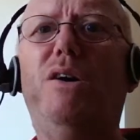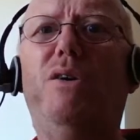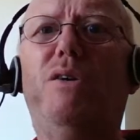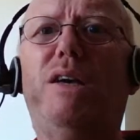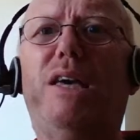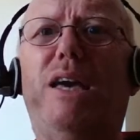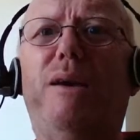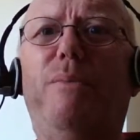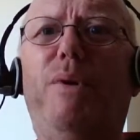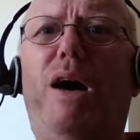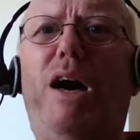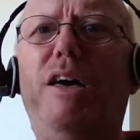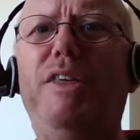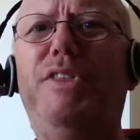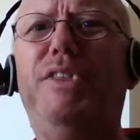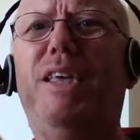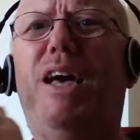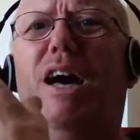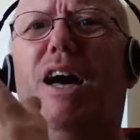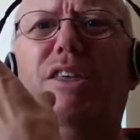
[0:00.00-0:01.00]
Okay, but
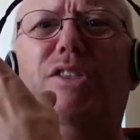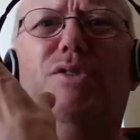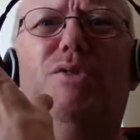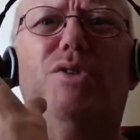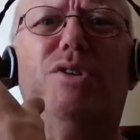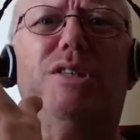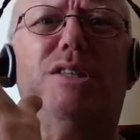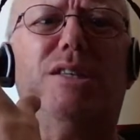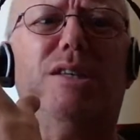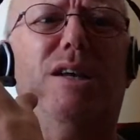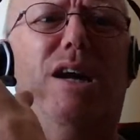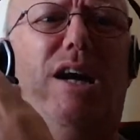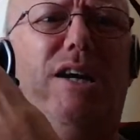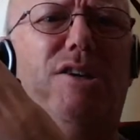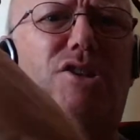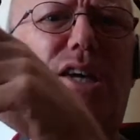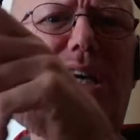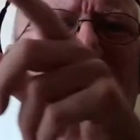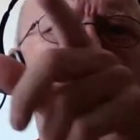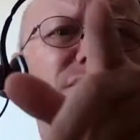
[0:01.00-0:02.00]
I thought
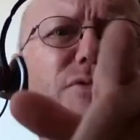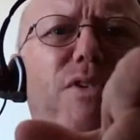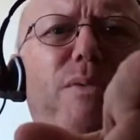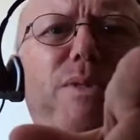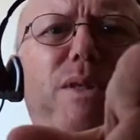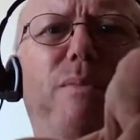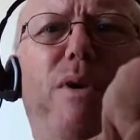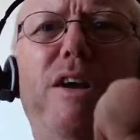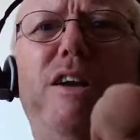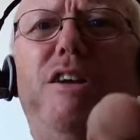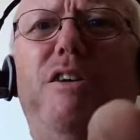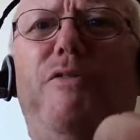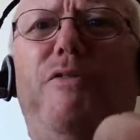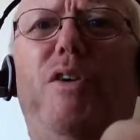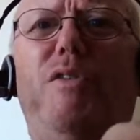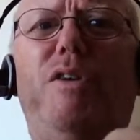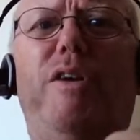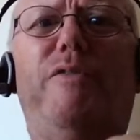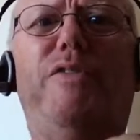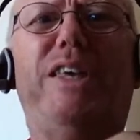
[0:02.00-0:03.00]
I changed from the
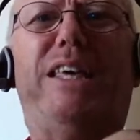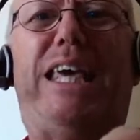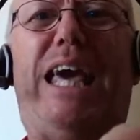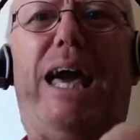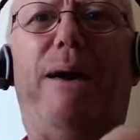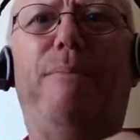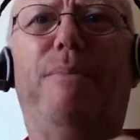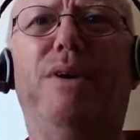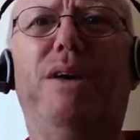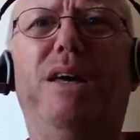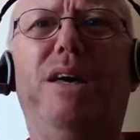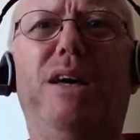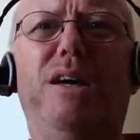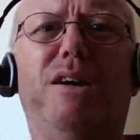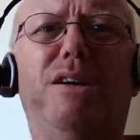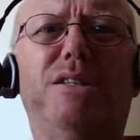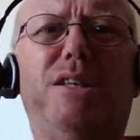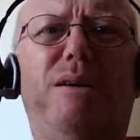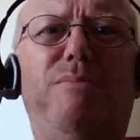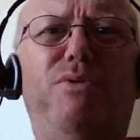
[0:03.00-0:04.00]
microphone of the cam
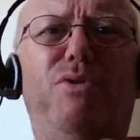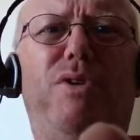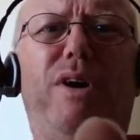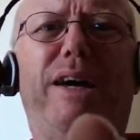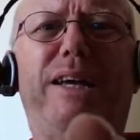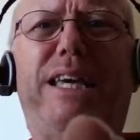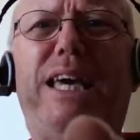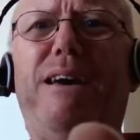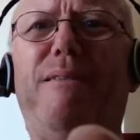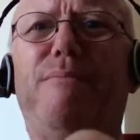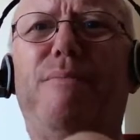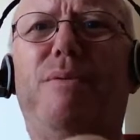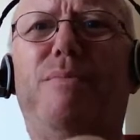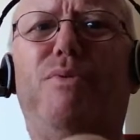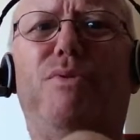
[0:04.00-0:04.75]
because I bought a cam.